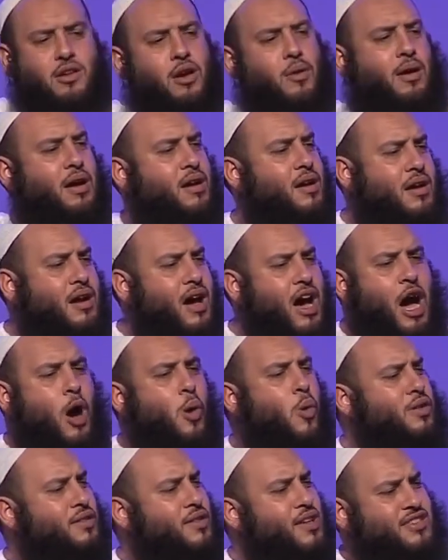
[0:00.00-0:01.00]
oh, how
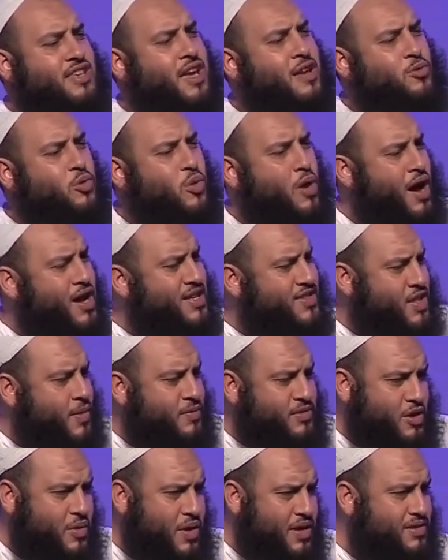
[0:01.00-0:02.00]
will the sun rise
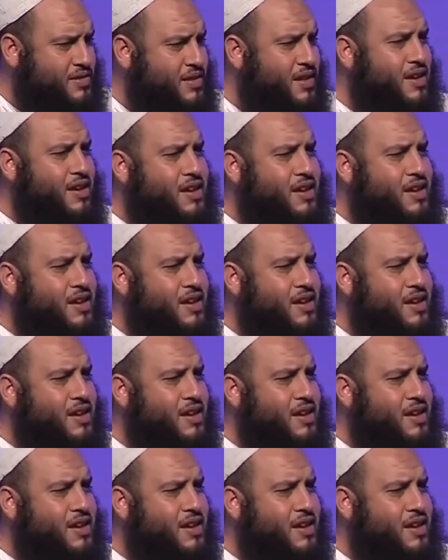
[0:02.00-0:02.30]
from the west?